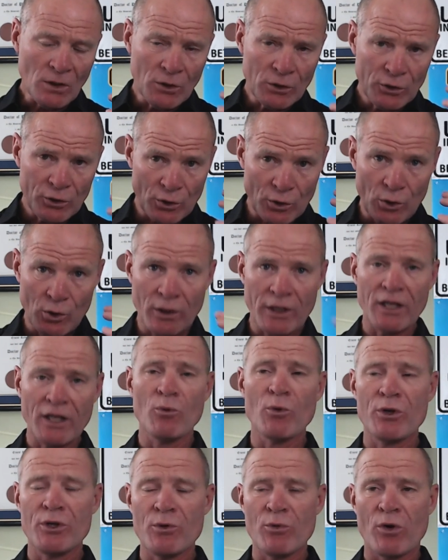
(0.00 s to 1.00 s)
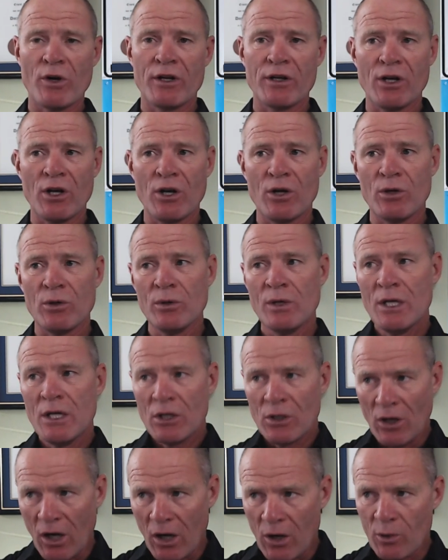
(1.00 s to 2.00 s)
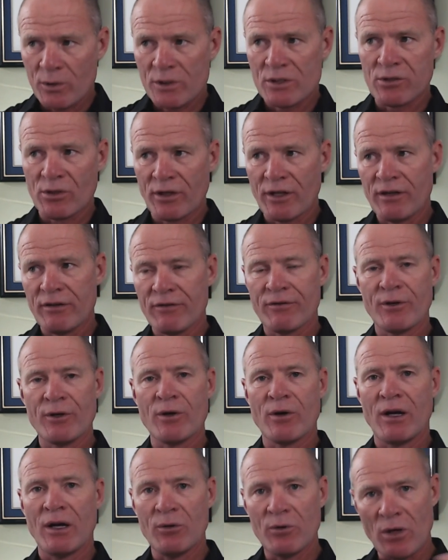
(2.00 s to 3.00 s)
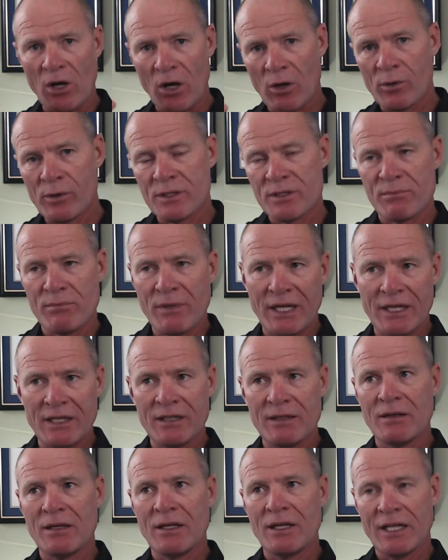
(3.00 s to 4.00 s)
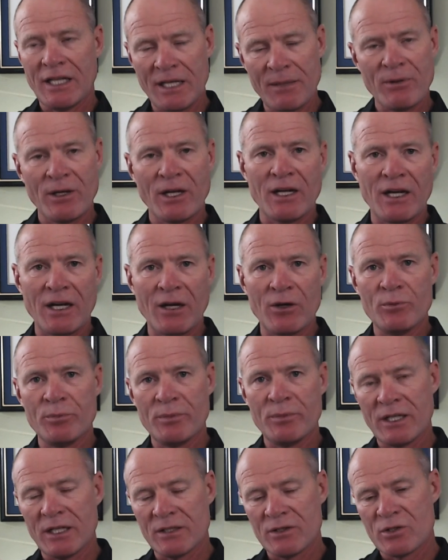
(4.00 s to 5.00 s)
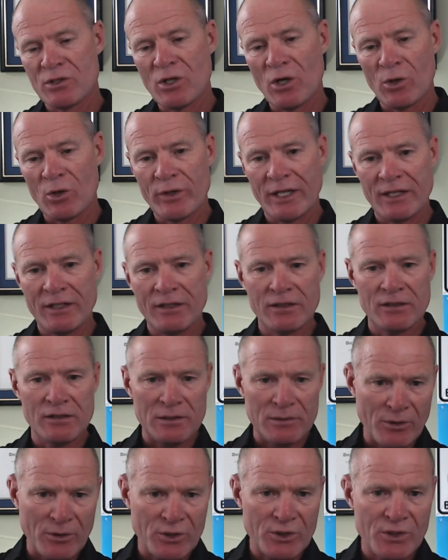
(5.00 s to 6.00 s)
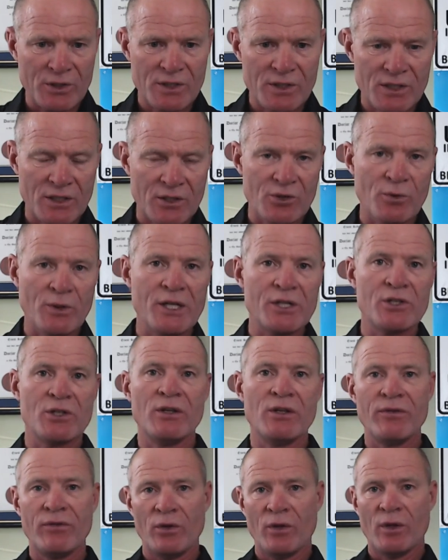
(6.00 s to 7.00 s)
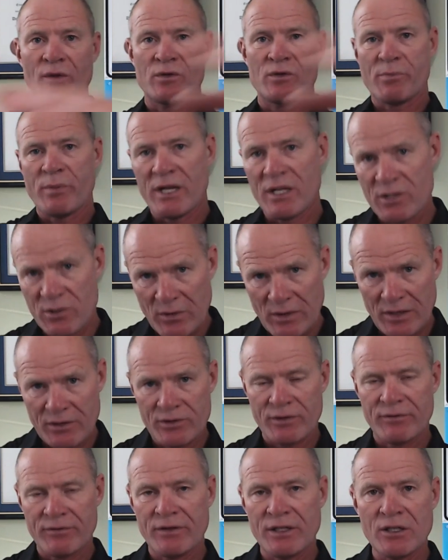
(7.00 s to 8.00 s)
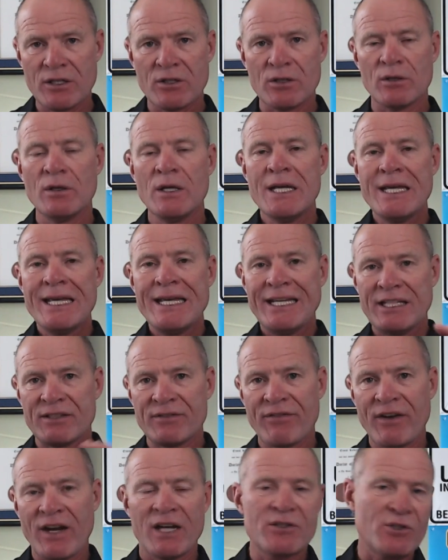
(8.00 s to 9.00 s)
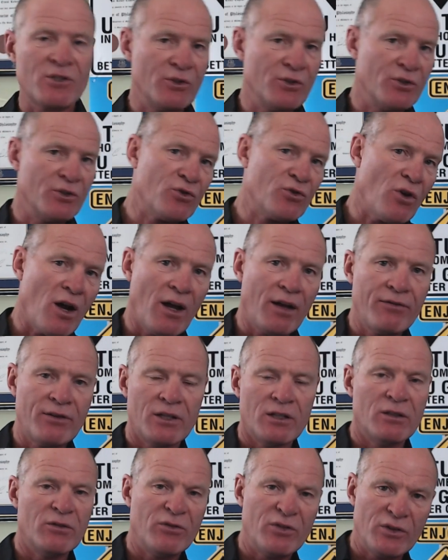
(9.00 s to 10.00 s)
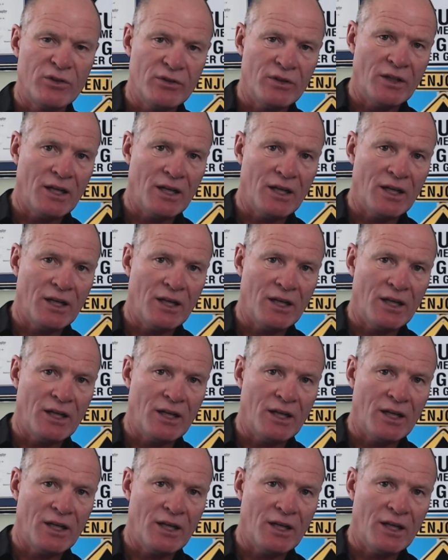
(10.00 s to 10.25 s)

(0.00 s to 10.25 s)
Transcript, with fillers: you're looking where you want to go, always looking for your out, always keeping an out, because know that in an emergency situation, if you have space around your vehicle, it's faster to drive out of